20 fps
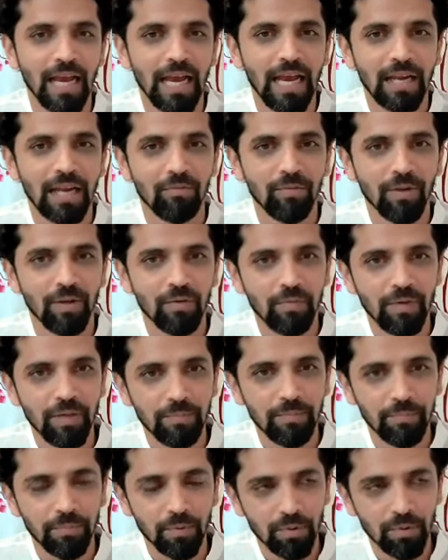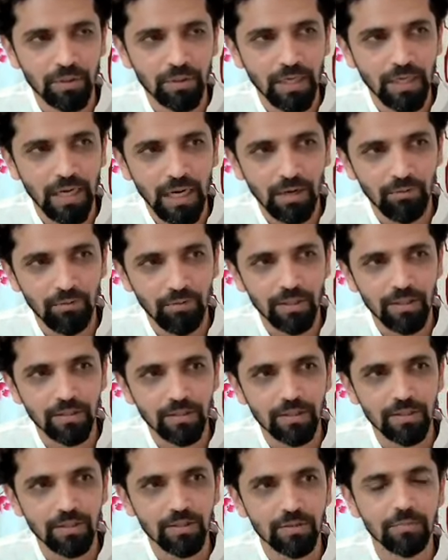And when we put our
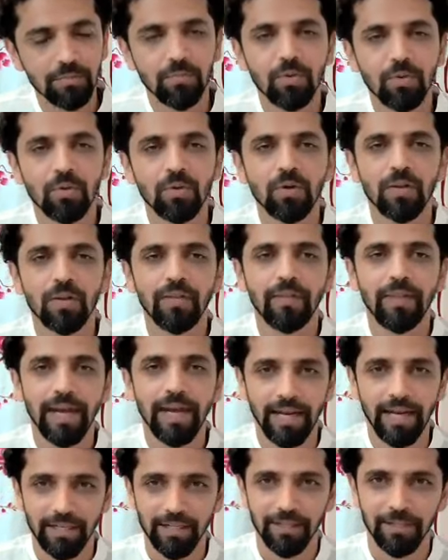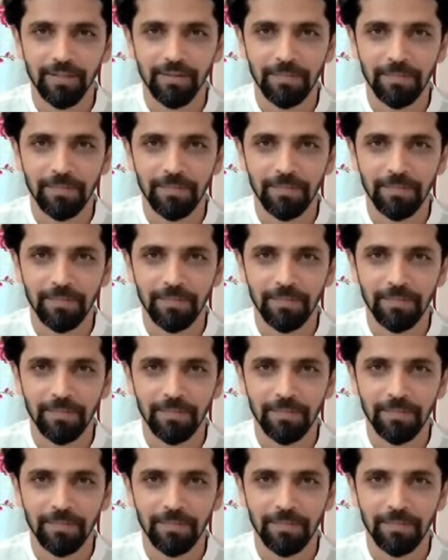trust more on that,